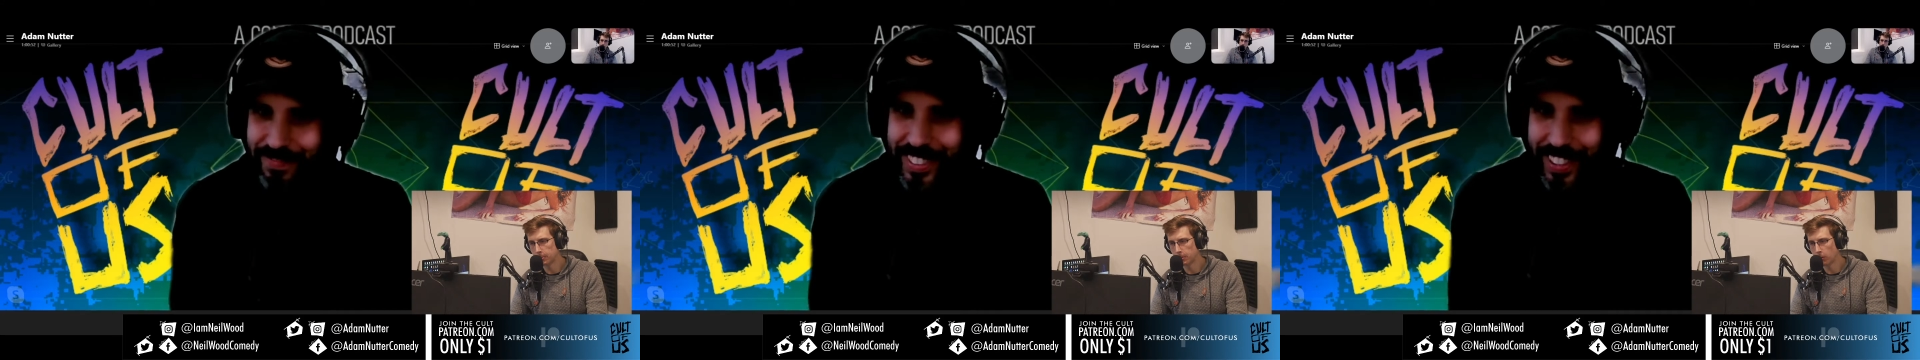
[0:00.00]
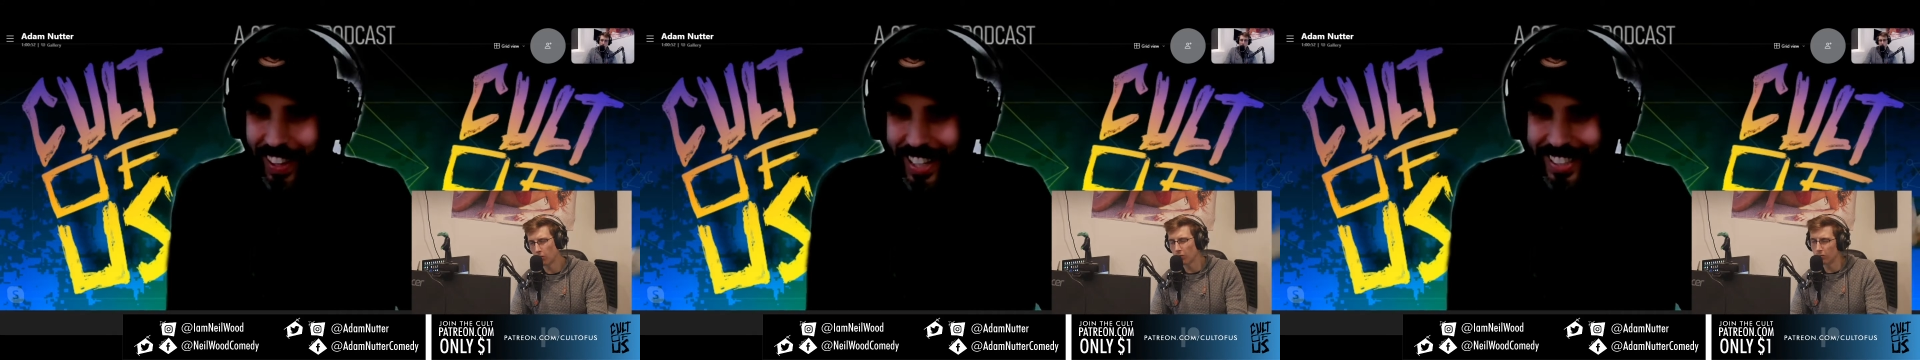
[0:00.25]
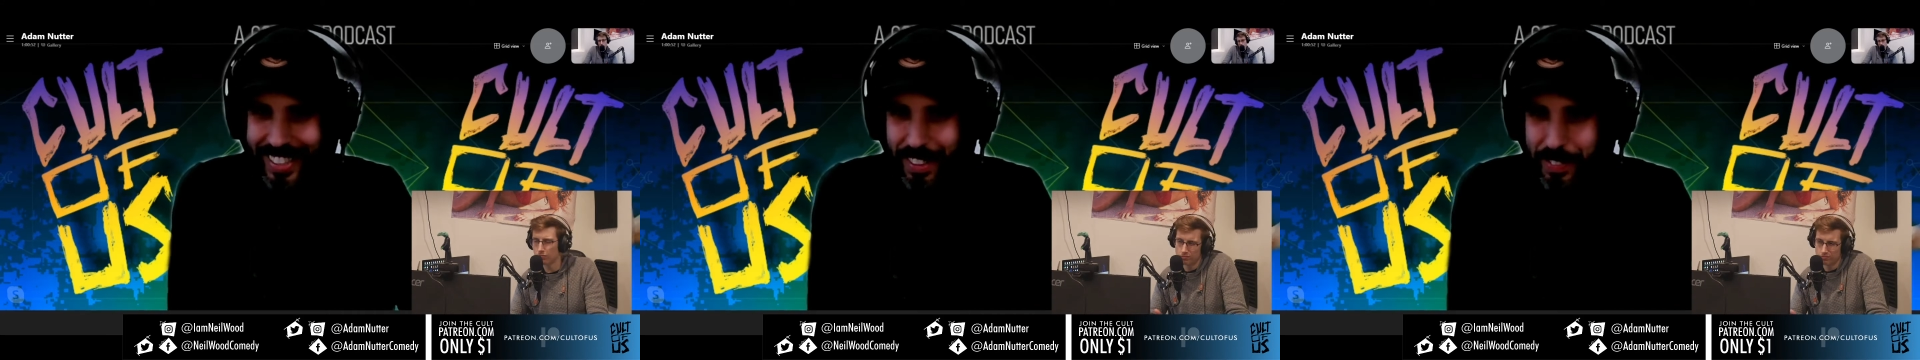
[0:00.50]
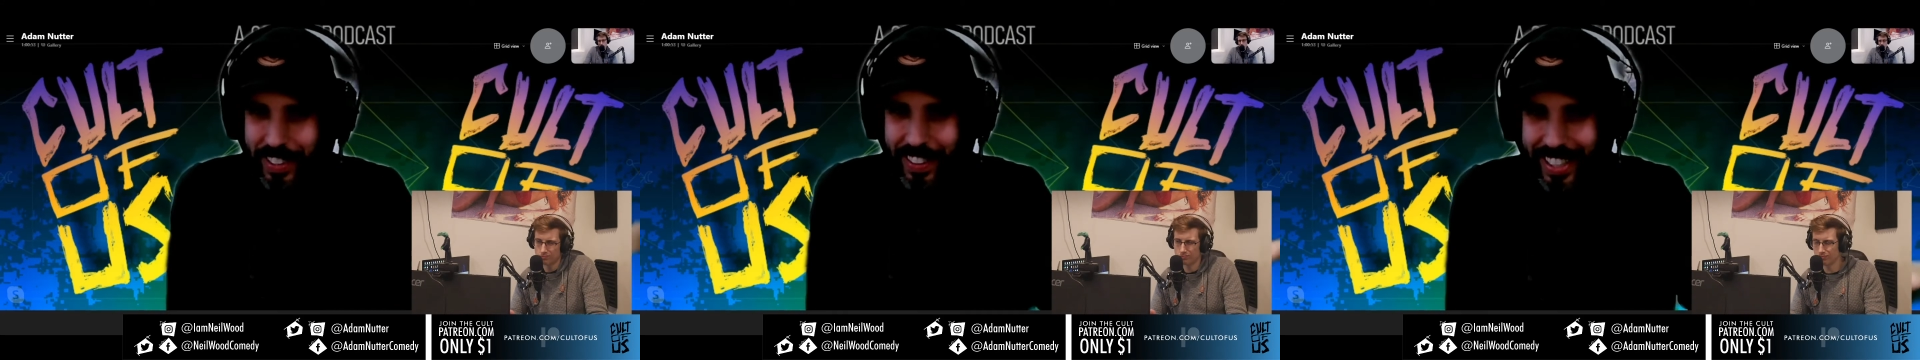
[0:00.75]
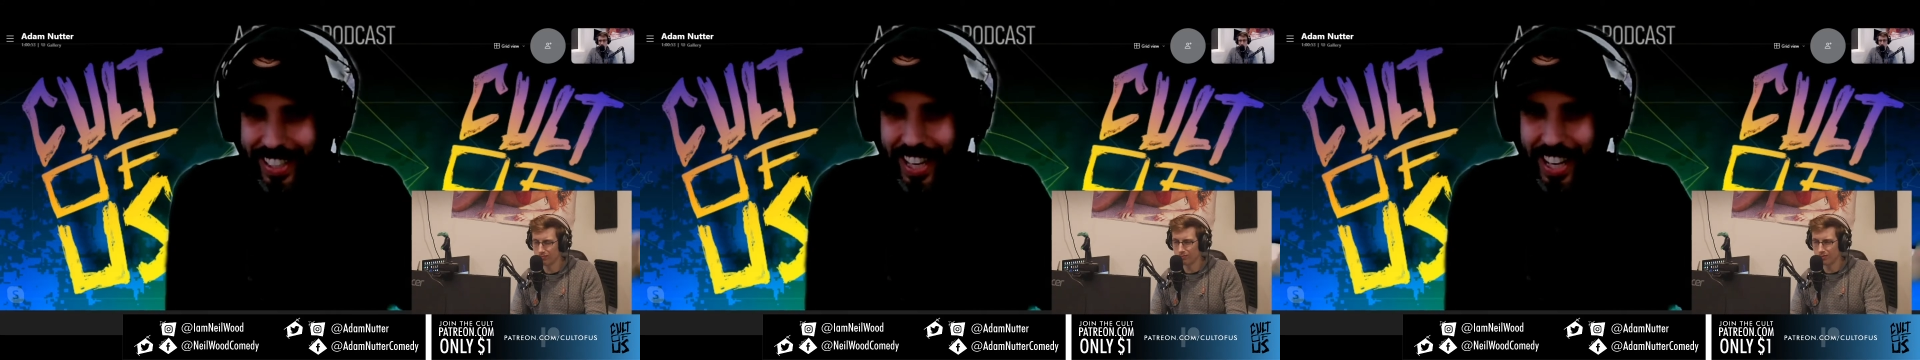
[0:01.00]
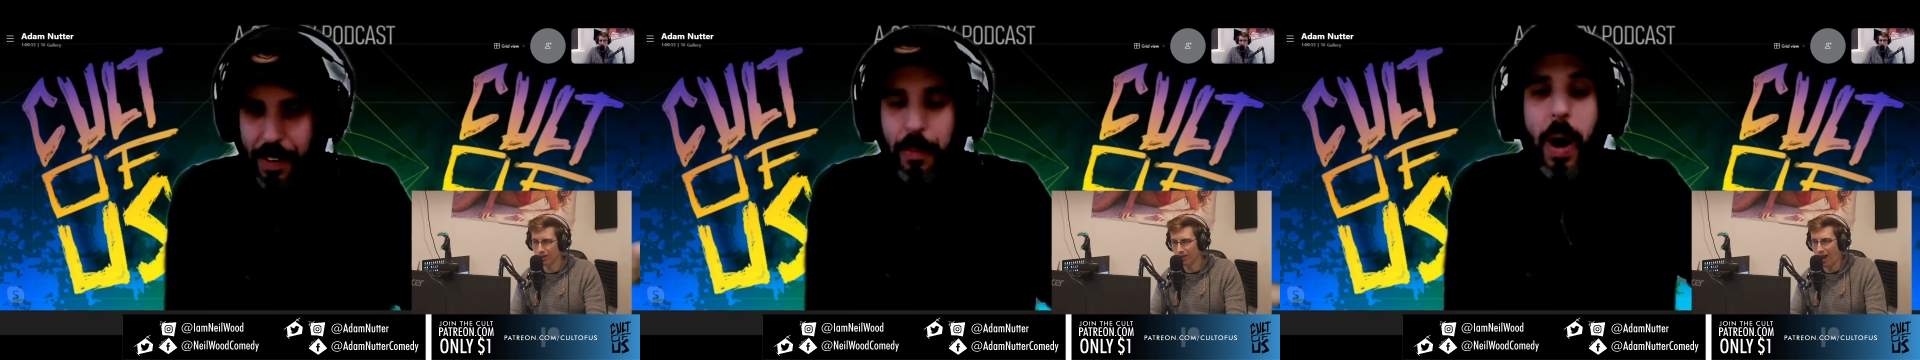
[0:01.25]
to like be like,
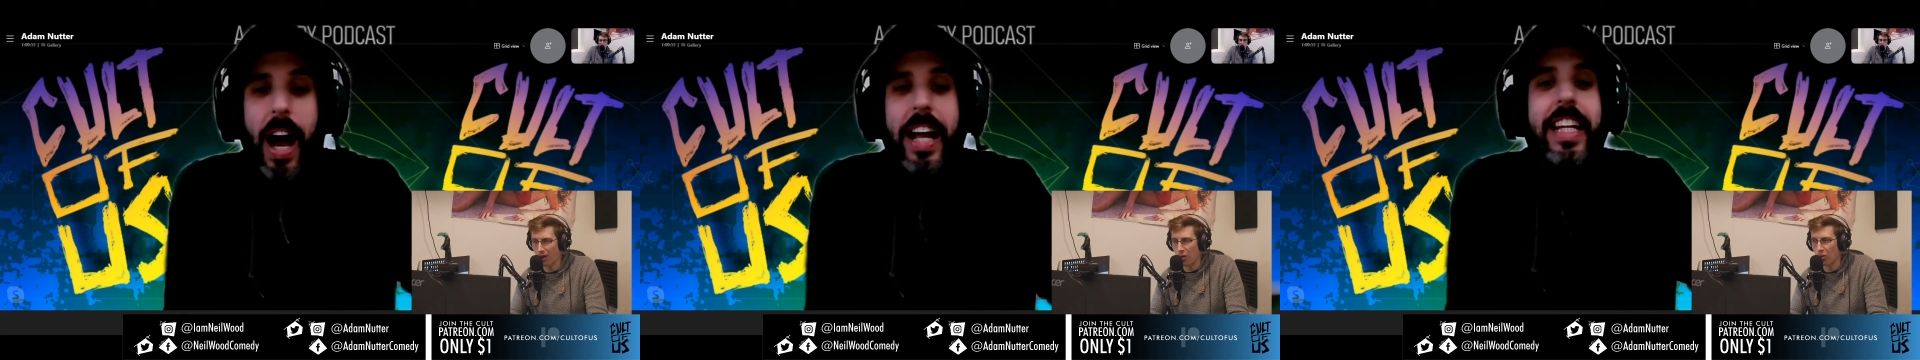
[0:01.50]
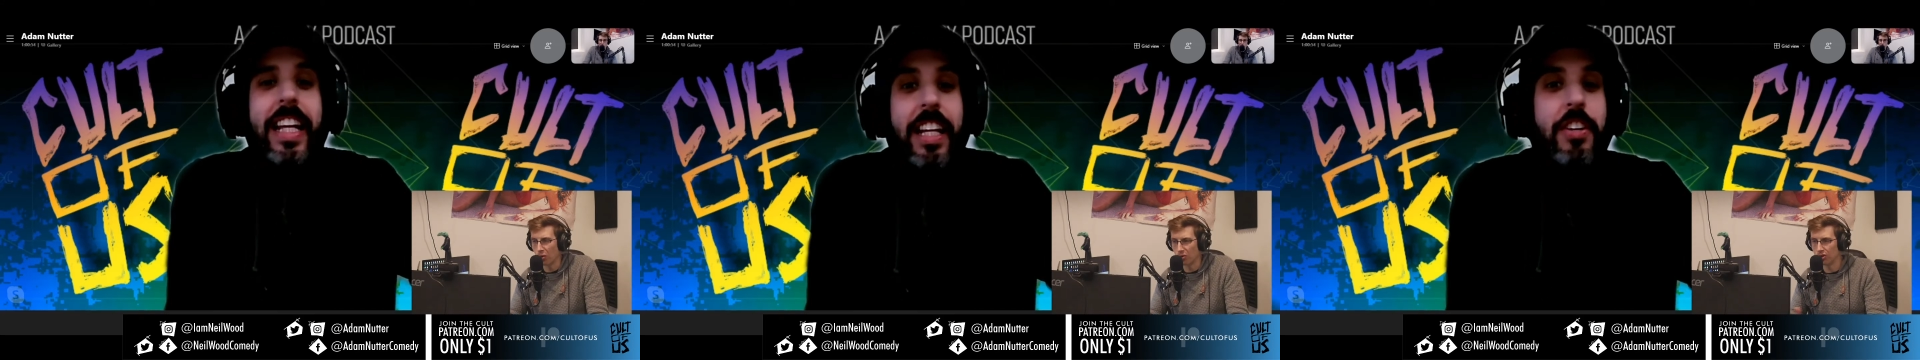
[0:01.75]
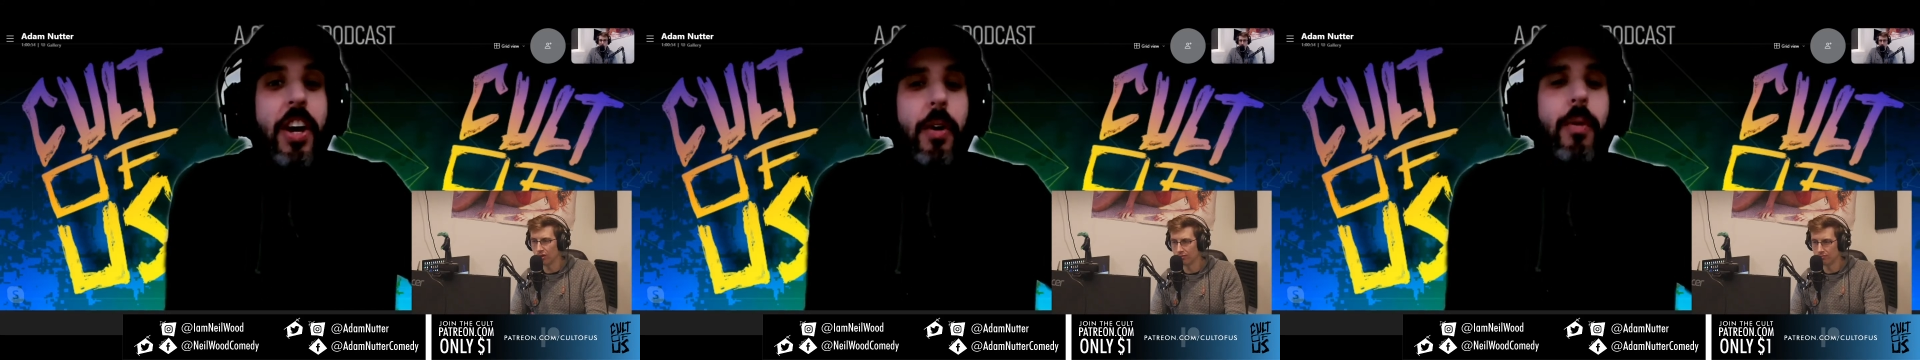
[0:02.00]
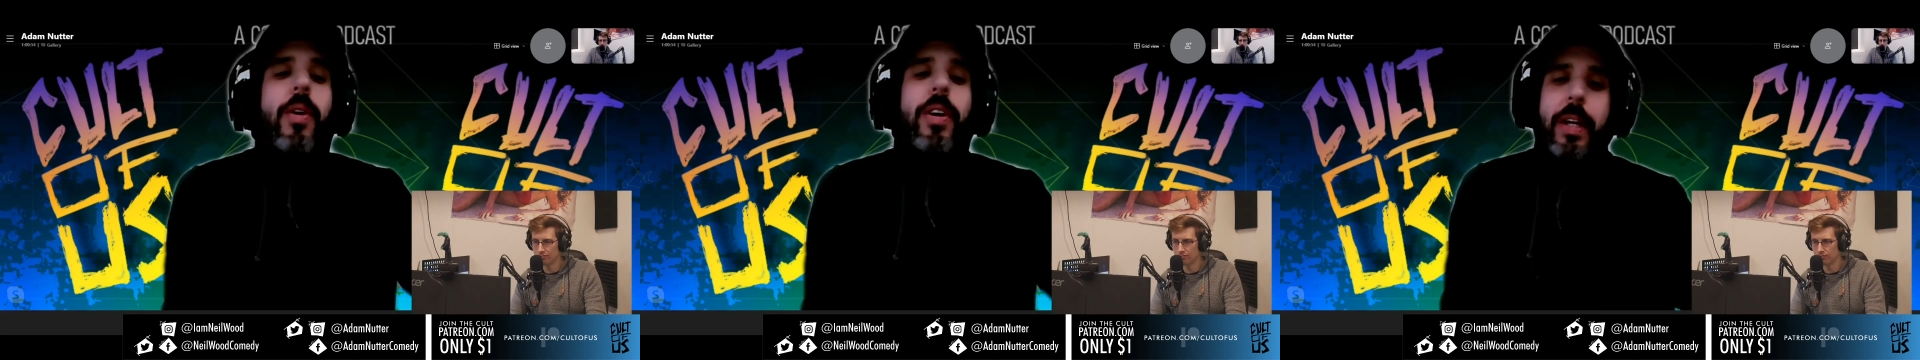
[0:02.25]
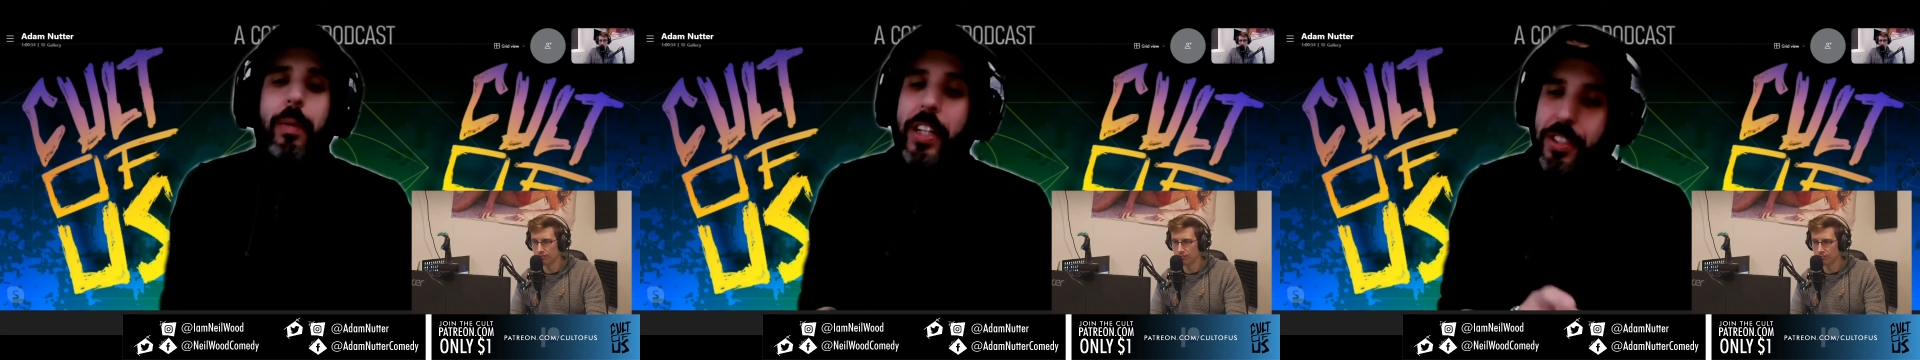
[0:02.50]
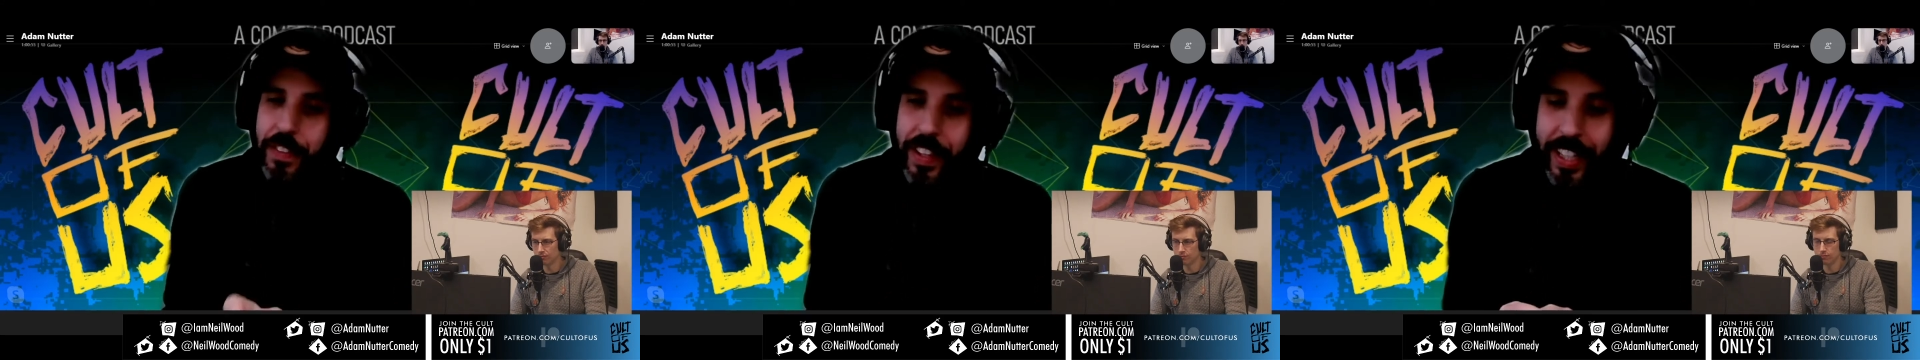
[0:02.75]
well, I didn't know. Okay, well,
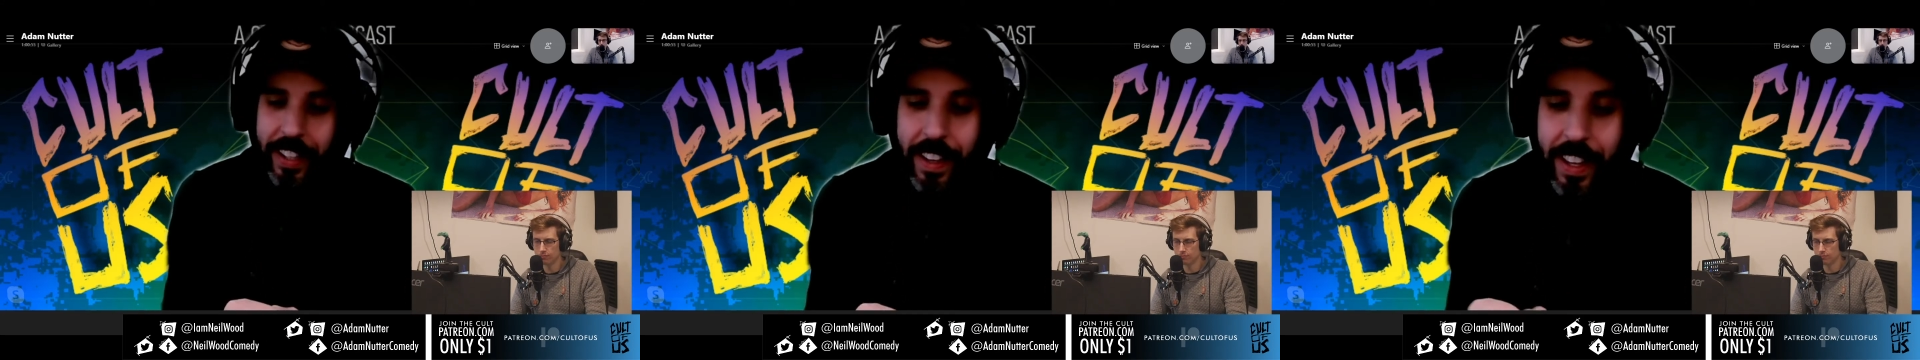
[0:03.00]
here's the thing.